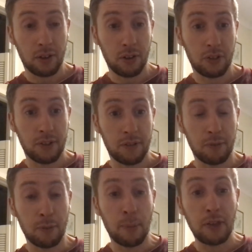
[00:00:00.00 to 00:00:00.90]
concept
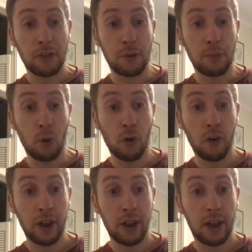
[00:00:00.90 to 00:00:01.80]
of memento
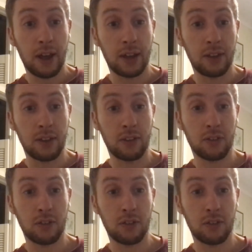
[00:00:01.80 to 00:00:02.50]
mori, and